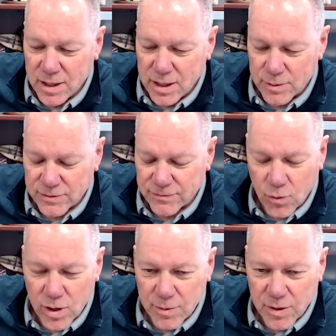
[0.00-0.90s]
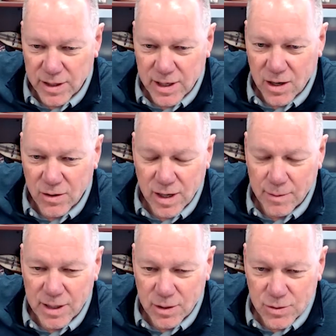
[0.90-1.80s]
It was a $40 million
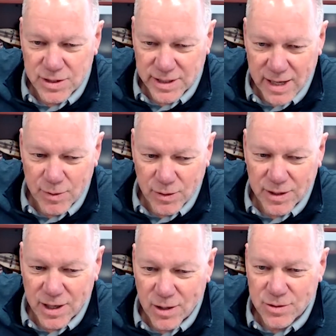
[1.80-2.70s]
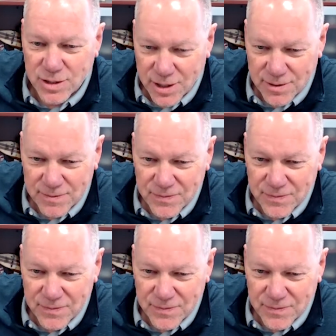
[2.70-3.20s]
company losing $8 million a year.